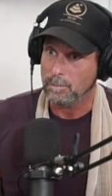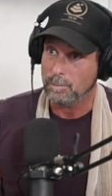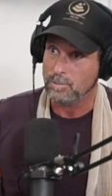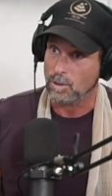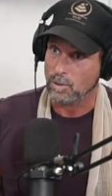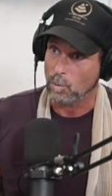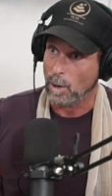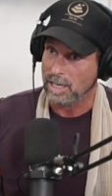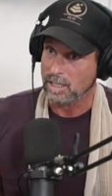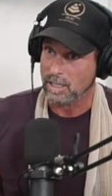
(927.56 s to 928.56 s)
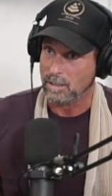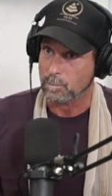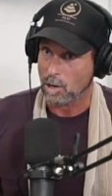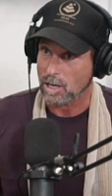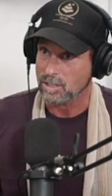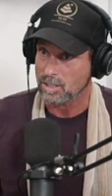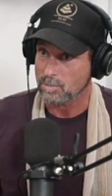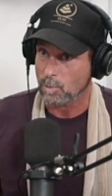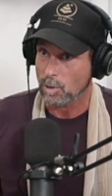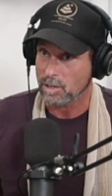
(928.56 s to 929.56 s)
so the awakening process
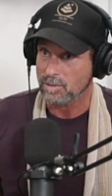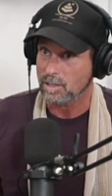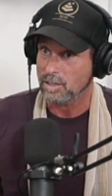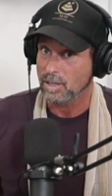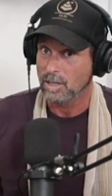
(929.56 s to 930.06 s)
point of it